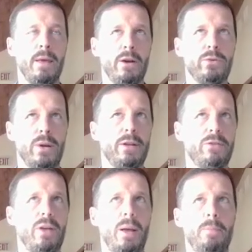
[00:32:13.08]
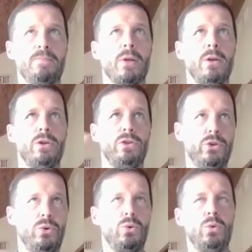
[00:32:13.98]
Here's what I'm going to say.
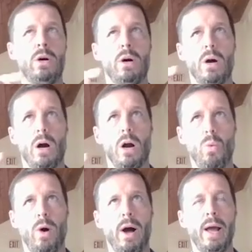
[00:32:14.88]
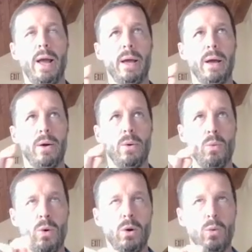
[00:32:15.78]
You are why
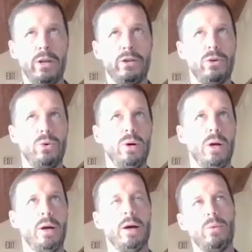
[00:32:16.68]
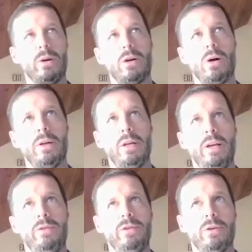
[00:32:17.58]
what we do, I don't want to call it
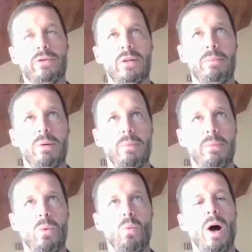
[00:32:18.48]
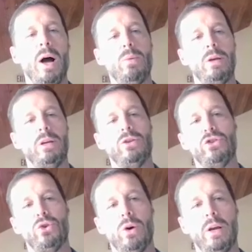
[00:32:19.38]
easy or simple, but why we
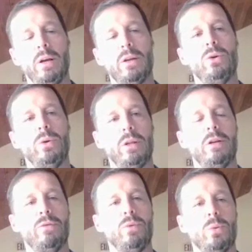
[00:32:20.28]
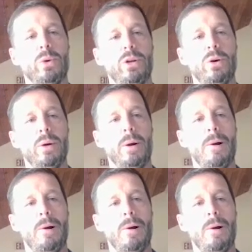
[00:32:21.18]
enjoy doing the tough work we do.